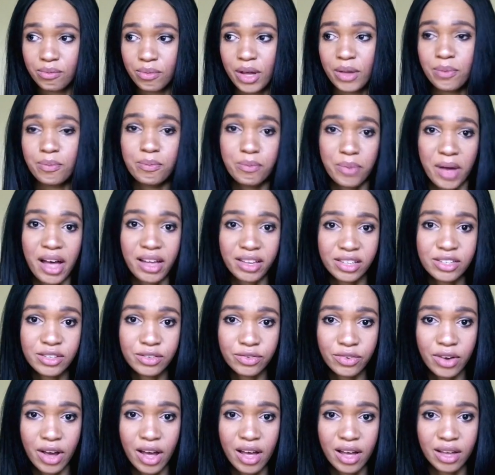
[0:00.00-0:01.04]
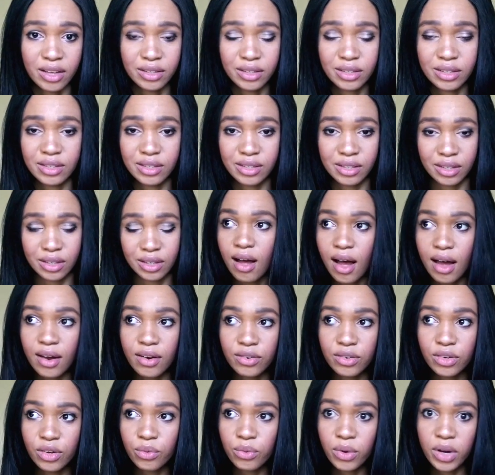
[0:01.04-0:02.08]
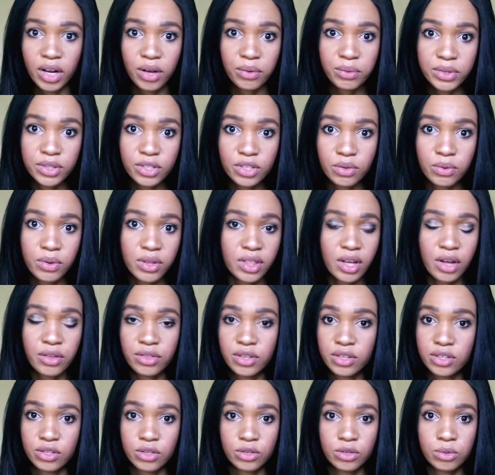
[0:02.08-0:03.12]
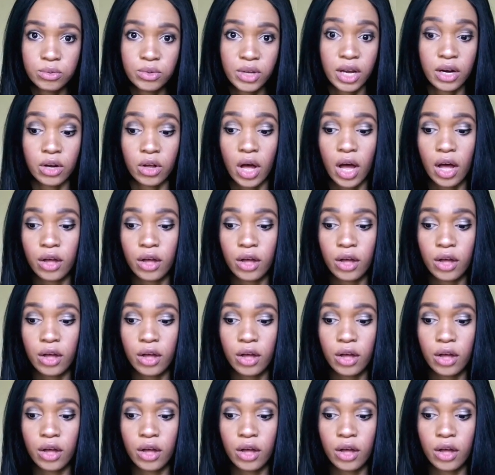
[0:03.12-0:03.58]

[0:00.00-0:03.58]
my best friends. I don't know what I would do without this YouTube channel.